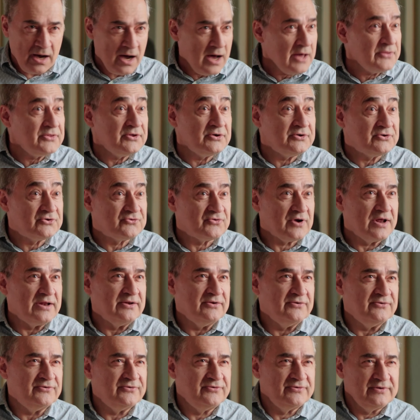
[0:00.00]
other
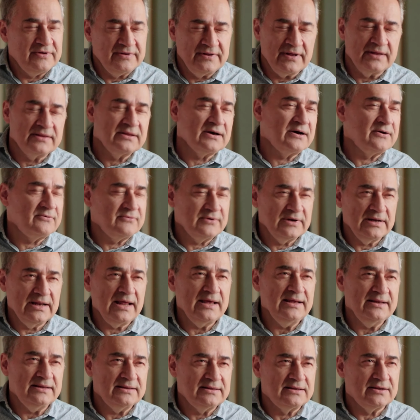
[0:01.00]
trends that are
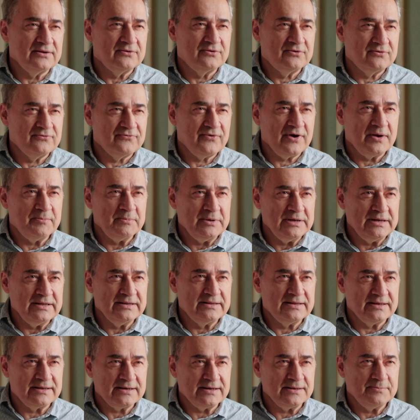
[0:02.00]
related to
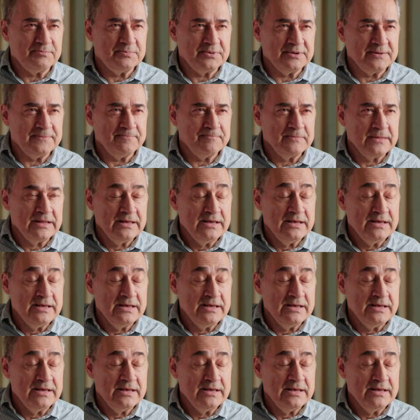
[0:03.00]
family therapy.